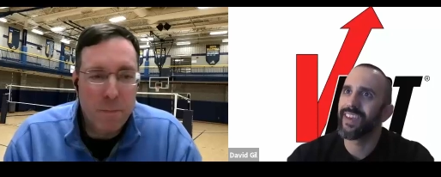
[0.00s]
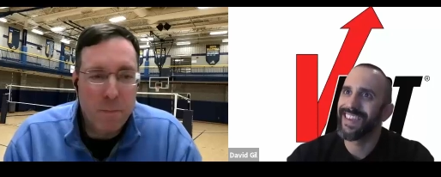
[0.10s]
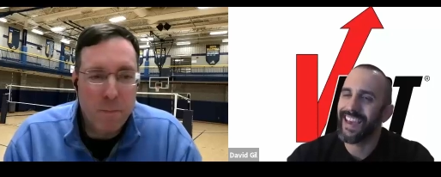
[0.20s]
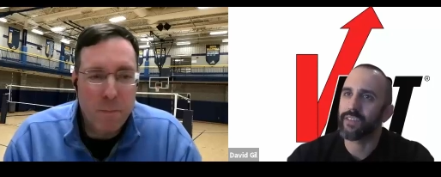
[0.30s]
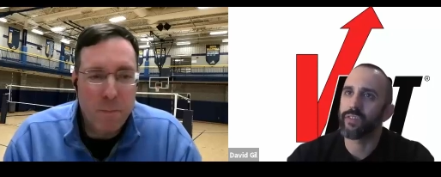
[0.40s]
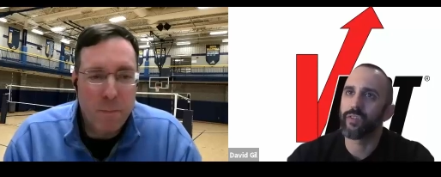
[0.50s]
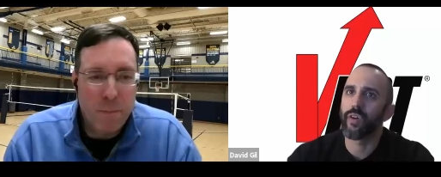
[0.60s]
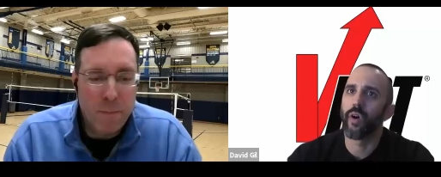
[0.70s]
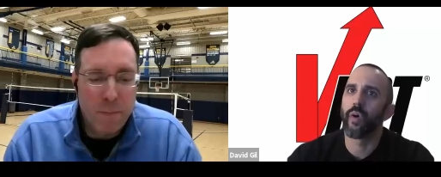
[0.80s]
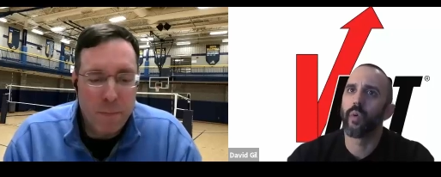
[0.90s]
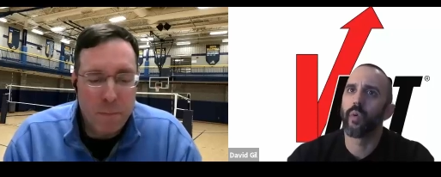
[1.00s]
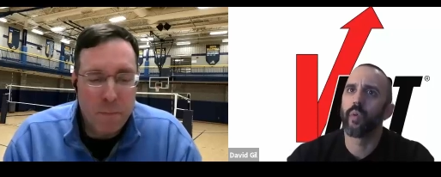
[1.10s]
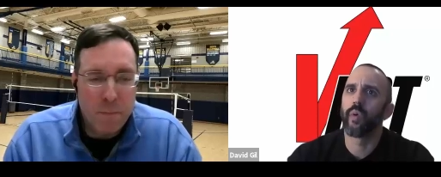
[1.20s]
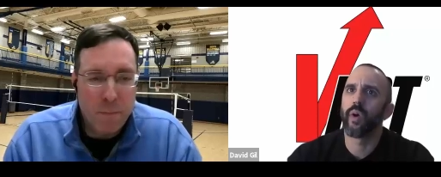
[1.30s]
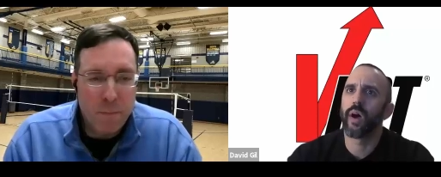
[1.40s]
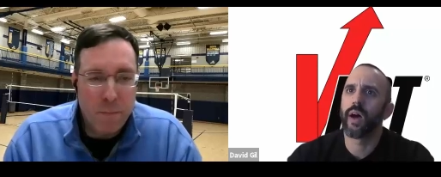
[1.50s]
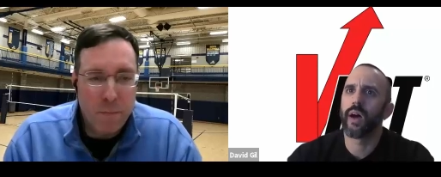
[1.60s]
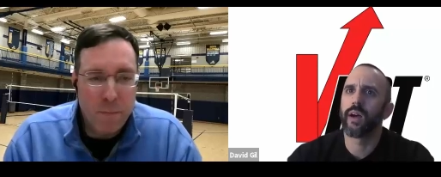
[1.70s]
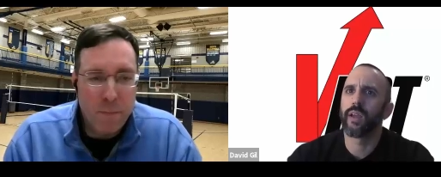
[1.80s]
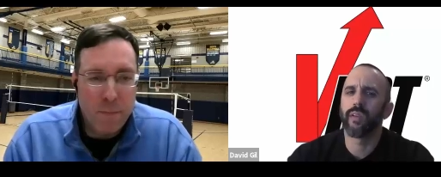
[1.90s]
Speaker 1: yes. So
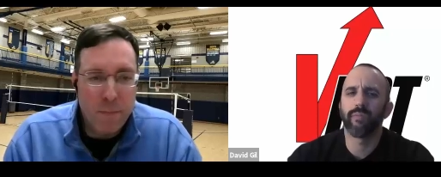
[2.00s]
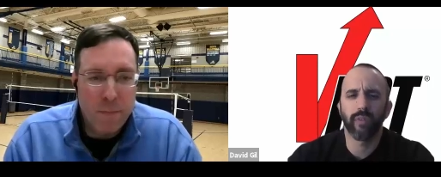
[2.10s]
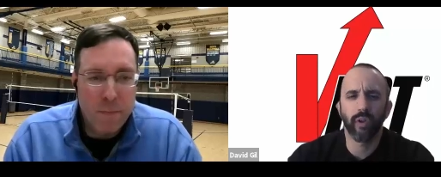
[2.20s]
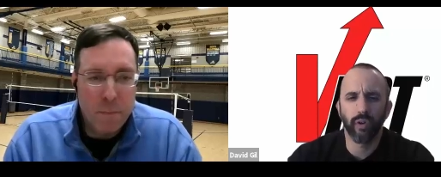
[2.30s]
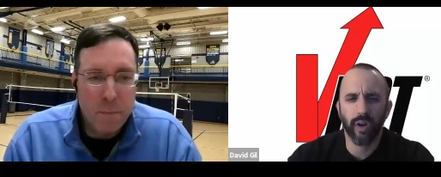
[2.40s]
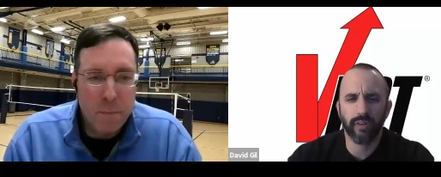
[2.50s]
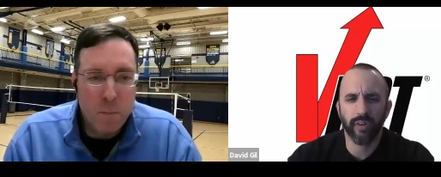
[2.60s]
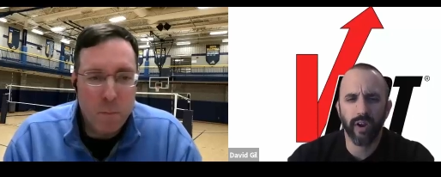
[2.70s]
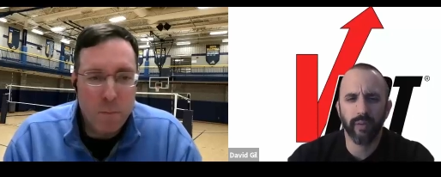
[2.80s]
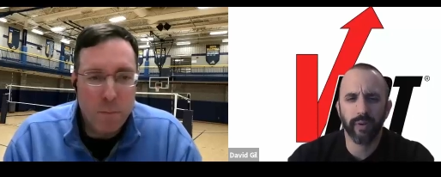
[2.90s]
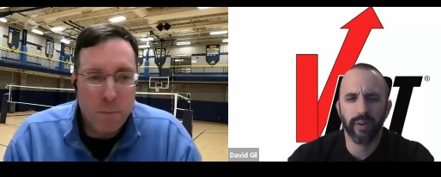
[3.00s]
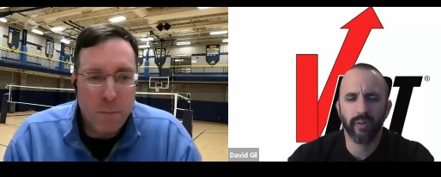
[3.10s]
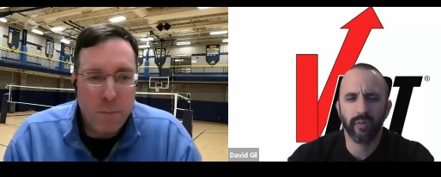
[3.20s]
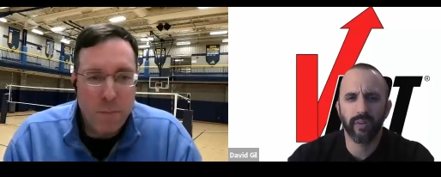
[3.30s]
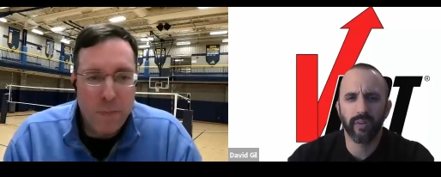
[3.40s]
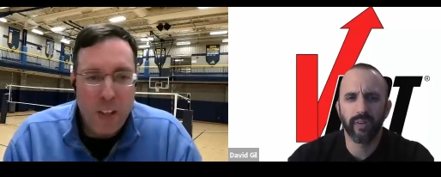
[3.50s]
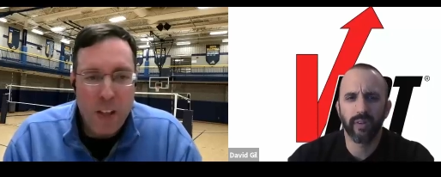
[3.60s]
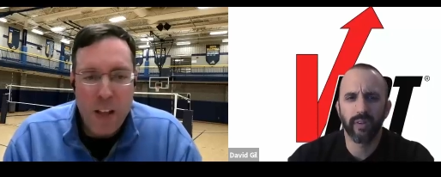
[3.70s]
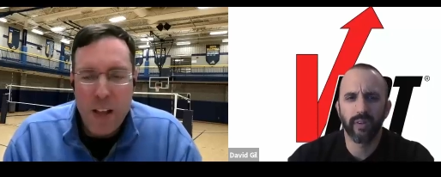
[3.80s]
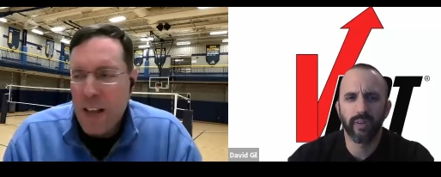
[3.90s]
uh, you know, Dr. Kerry MacDonald.
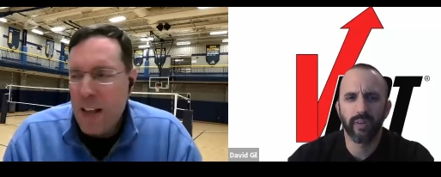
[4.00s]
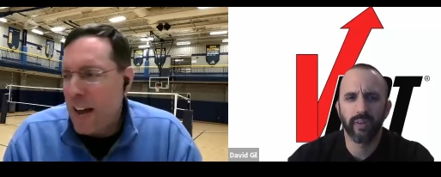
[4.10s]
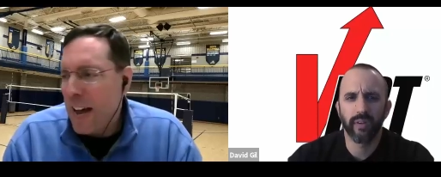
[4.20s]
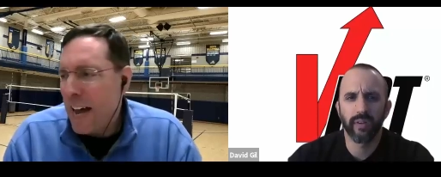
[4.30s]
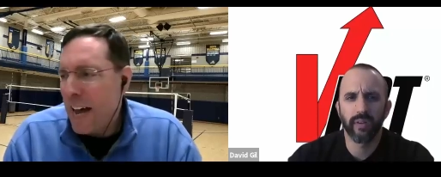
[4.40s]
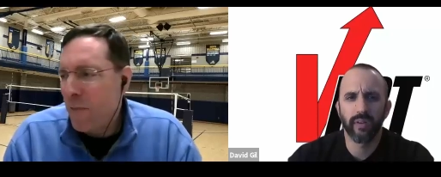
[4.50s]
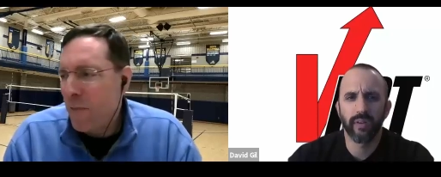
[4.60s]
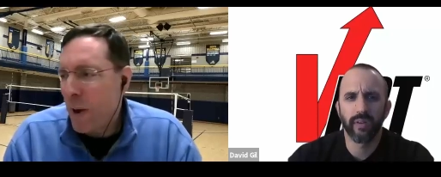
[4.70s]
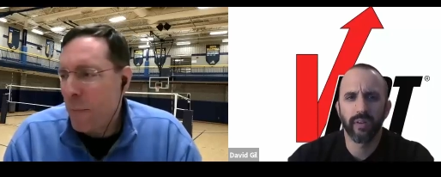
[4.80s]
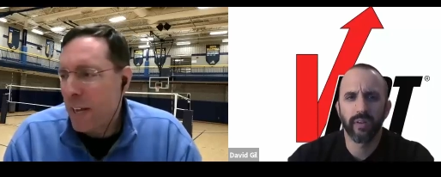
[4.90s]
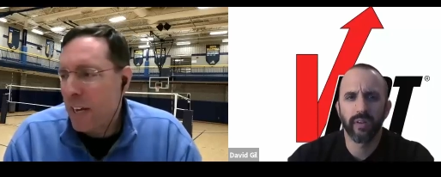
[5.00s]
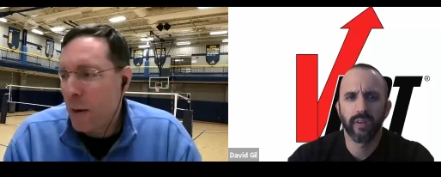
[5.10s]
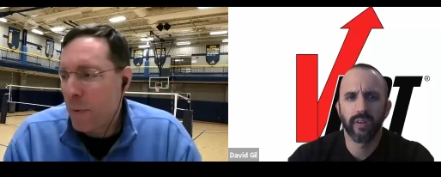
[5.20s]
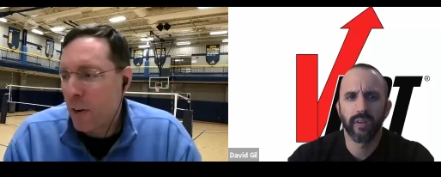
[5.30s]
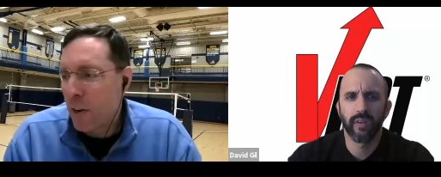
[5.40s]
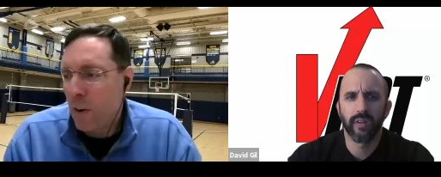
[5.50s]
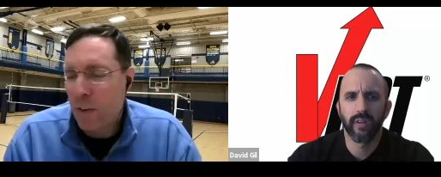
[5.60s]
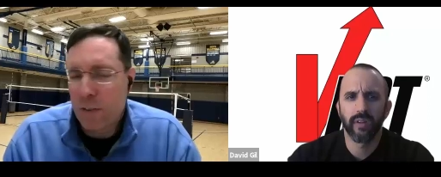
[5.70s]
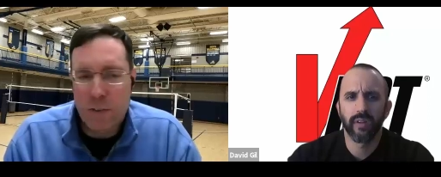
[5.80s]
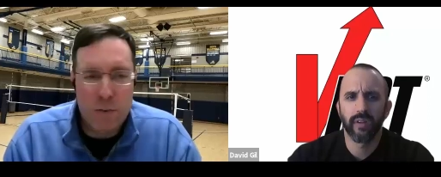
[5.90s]
Speaker 2: I've probably come
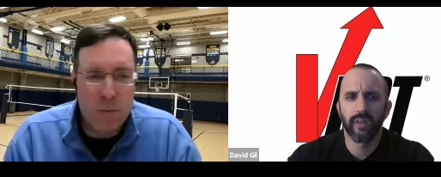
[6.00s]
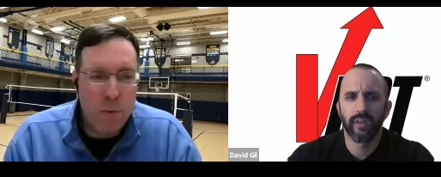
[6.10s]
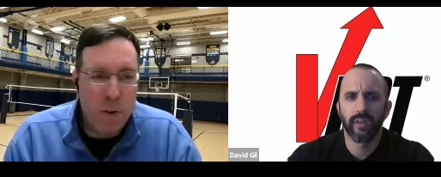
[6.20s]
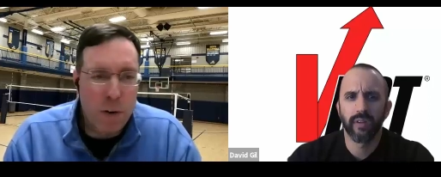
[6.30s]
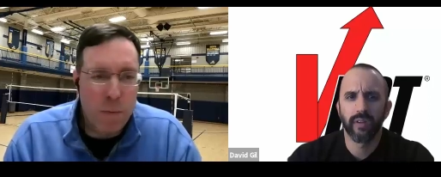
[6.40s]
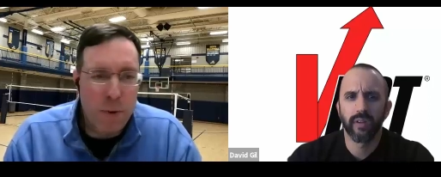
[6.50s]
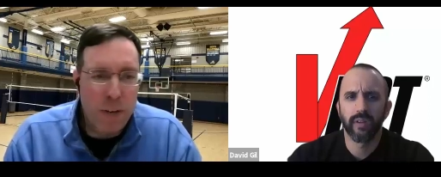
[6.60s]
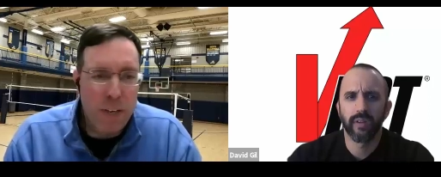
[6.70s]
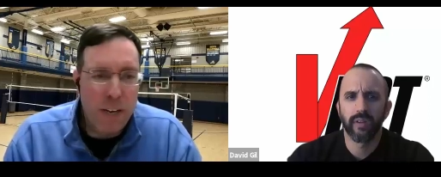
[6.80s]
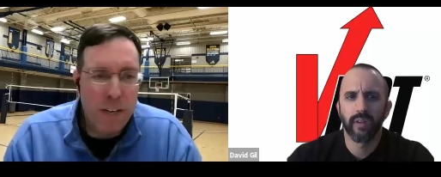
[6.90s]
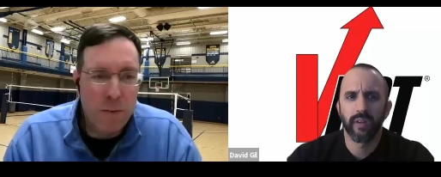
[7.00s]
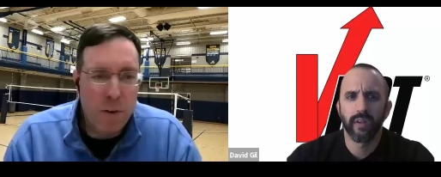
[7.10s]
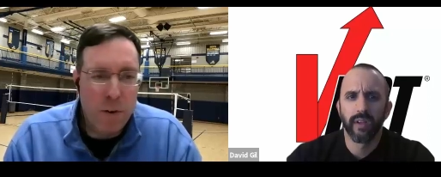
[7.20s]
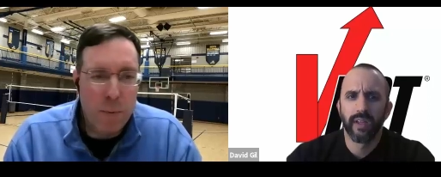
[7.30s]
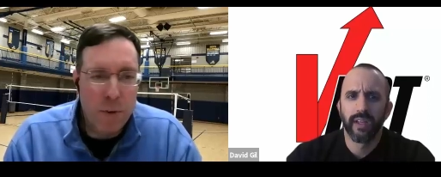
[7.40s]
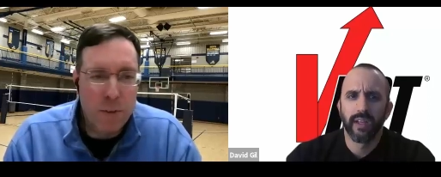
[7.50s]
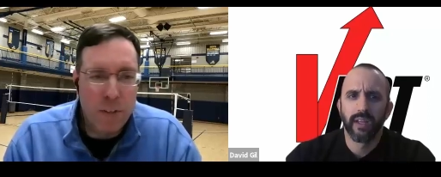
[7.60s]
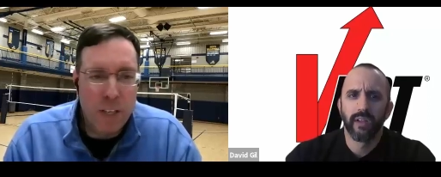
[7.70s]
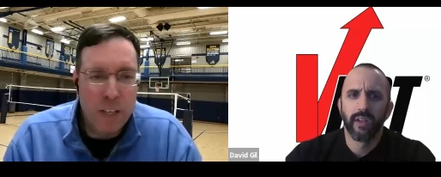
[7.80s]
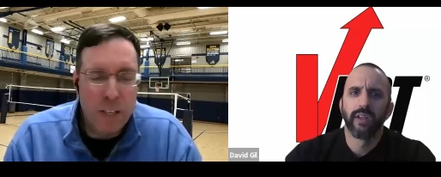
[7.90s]
across her work, but I don't know her
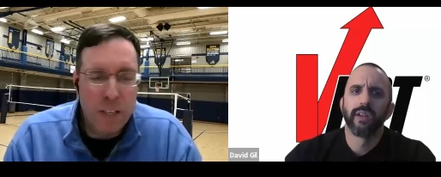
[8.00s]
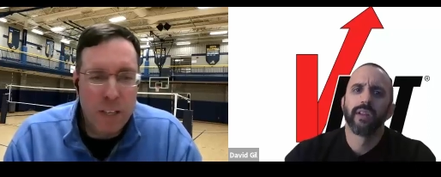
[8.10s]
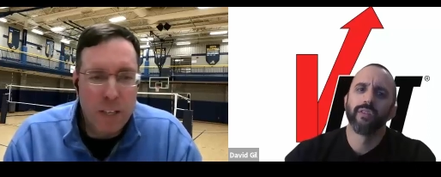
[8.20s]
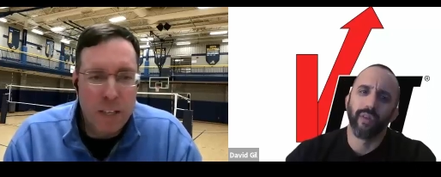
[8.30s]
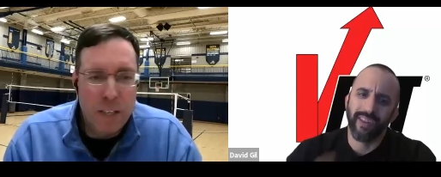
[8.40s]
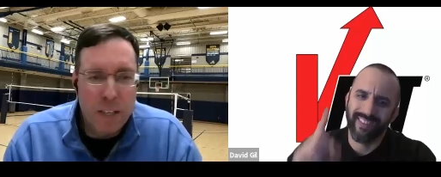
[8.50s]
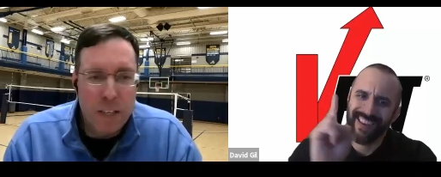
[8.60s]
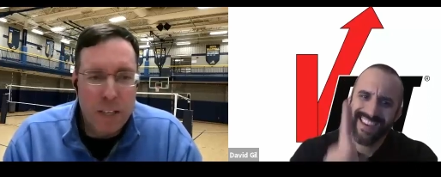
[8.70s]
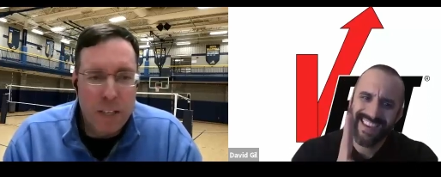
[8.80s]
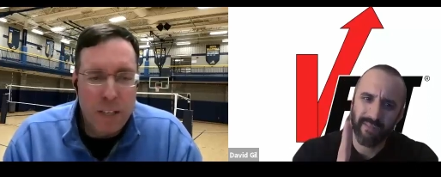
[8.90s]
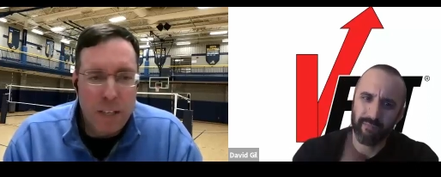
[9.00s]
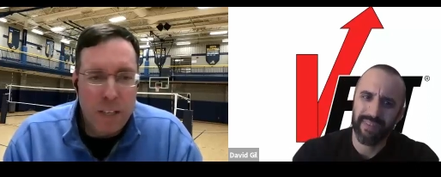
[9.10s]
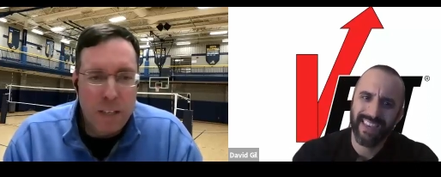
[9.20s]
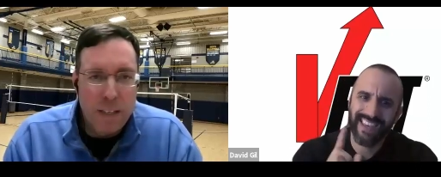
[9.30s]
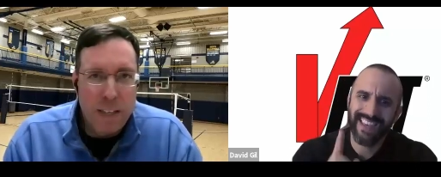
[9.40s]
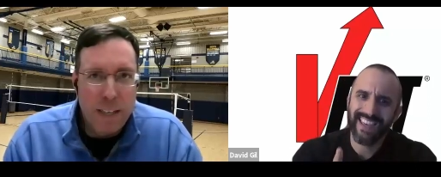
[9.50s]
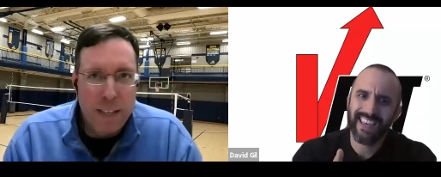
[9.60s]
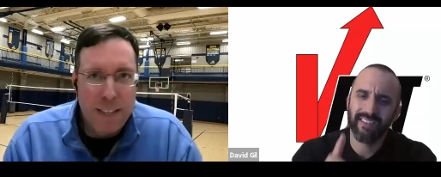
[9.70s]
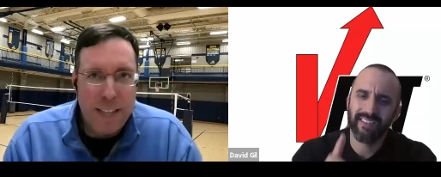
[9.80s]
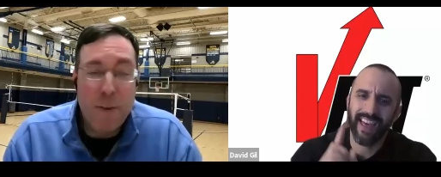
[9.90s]
personally. So it's
Speaker 1: a him. He
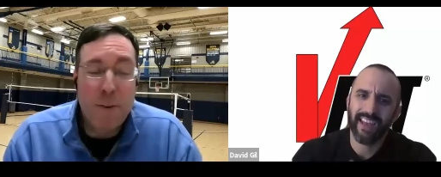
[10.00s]
is the that